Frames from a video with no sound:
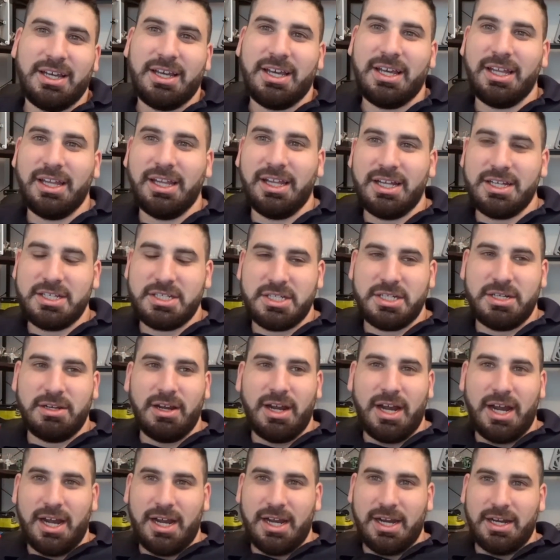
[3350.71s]
unless you
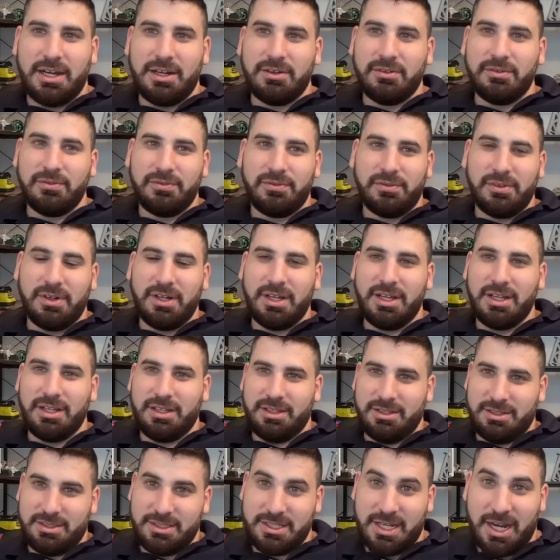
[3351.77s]
have
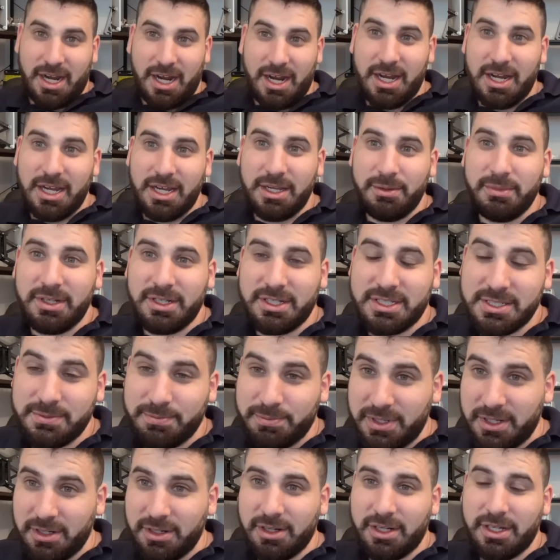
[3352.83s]
time and
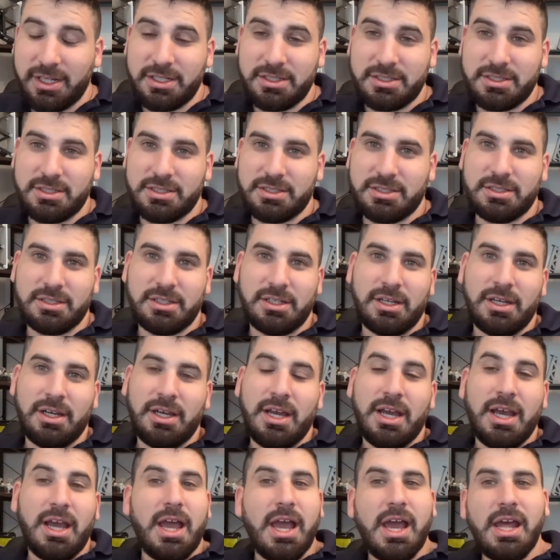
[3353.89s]
experience,
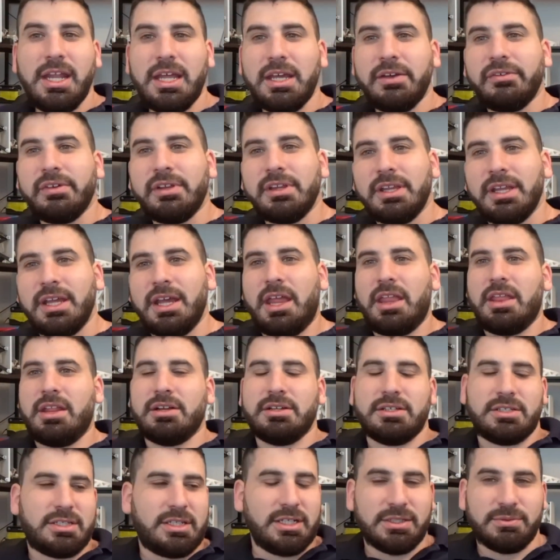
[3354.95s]
and even then
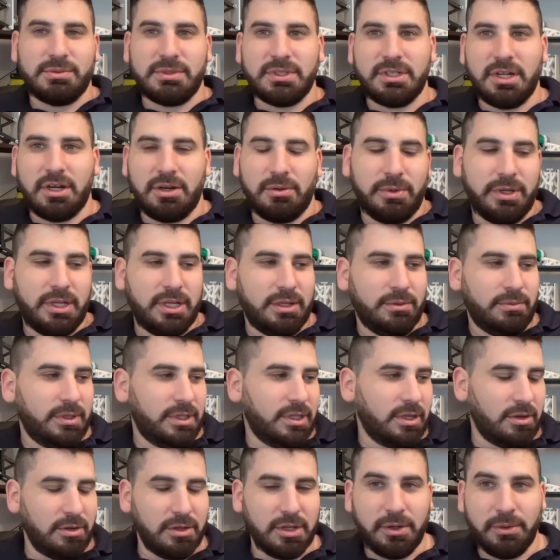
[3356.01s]
there's things we
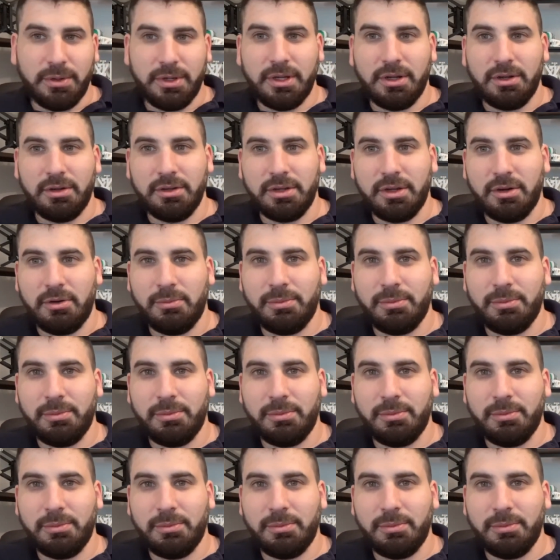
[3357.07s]
don't know.